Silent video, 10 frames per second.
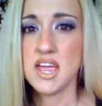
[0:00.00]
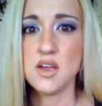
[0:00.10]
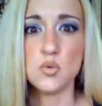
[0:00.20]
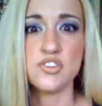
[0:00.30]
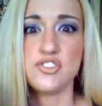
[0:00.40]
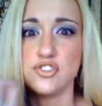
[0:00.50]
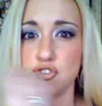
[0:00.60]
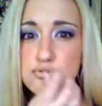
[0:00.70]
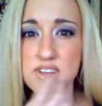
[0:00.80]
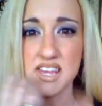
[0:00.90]
It was
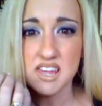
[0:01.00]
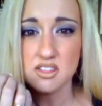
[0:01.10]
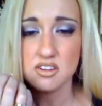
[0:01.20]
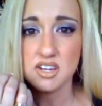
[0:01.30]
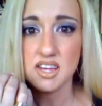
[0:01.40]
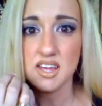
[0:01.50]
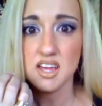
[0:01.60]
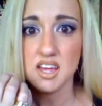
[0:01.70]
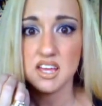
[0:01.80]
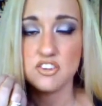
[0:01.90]
streaky
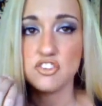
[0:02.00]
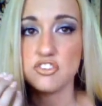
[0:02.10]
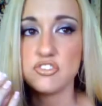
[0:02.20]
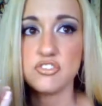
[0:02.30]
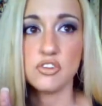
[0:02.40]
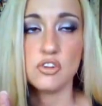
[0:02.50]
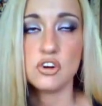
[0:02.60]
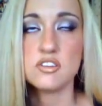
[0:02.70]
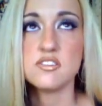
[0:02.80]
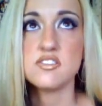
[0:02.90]
looking. It just
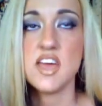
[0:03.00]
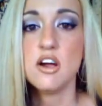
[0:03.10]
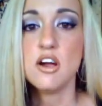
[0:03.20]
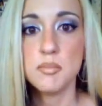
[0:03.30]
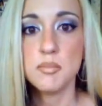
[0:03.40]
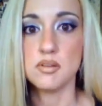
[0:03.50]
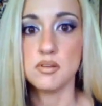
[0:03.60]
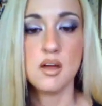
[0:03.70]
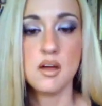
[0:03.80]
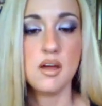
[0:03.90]
looked
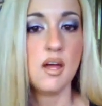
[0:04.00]
terrible.